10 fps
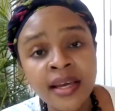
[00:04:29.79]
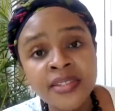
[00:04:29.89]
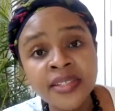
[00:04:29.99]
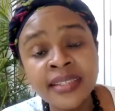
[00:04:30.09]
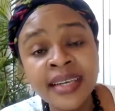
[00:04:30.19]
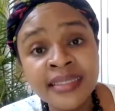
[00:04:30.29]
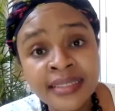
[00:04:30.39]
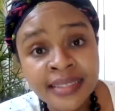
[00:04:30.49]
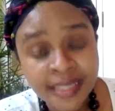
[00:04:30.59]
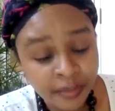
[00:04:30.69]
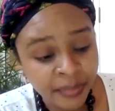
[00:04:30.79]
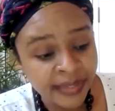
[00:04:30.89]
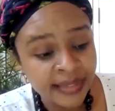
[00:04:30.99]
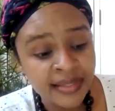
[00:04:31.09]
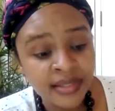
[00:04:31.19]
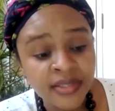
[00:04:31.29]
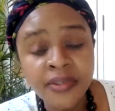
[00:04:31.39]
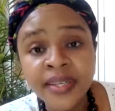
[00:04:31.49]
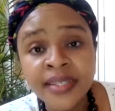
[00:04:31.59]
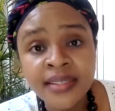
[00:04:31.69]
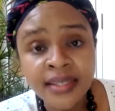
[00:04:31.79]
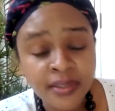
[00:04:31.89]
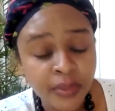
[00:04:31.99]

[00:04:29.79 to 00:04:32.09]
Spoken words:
so that it can indeed be a center of excellence